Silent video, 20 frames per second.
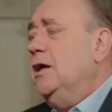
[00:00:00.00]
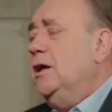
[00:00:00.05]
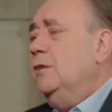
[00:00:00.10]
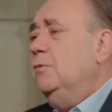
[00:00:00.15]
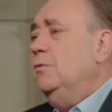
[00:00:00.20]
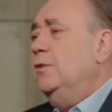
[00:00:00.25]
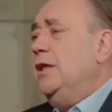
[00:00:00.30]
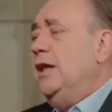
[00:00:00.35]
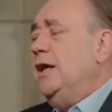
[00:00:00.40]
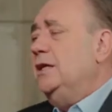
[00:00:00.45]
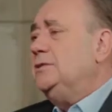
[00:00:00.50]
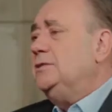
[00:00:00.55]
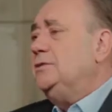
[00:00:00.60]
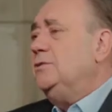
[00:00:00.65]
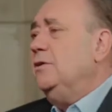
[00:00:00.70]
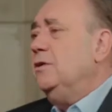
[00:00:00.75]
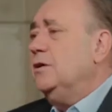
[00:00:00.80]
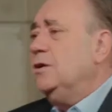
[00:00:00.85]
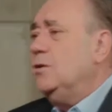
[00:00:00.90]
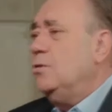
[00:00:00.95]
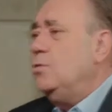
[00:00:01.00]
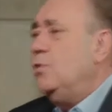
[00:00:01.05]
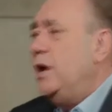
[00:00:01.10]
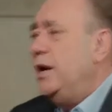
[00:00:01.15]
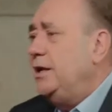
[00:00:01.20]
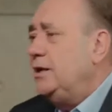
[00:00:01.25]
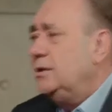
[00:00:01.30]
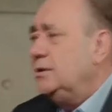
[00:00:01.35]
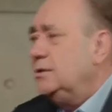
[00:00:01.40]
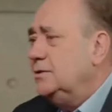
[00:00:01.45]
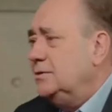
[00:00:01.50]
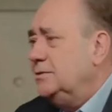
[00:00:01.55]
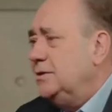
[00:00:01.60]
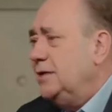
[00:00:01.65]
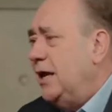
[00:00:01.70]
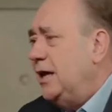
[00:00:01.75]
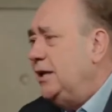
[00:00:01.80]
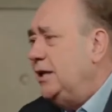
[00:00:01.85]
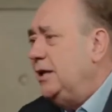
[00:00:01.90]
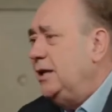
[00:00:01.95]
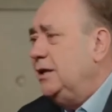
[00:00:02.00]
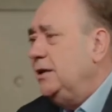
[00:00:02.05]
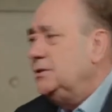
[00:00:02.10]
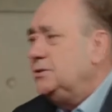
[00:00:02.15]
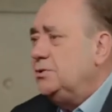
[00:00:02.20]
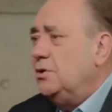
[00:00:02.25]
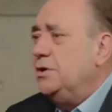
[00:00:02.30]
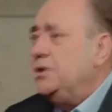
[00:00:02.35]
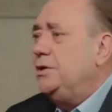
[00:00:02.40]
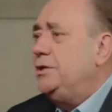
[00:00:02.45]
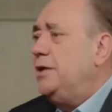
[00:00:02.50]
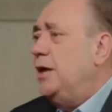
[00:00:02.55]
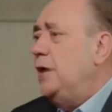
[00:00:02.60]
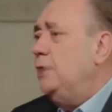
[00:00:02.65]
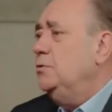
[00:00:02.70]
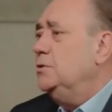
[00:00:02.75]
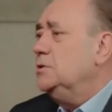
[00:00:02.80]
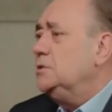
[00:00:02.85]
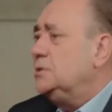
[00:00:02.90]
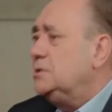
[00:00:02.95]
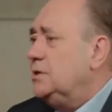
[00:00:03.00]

Will that sort of quieten any sort of doubts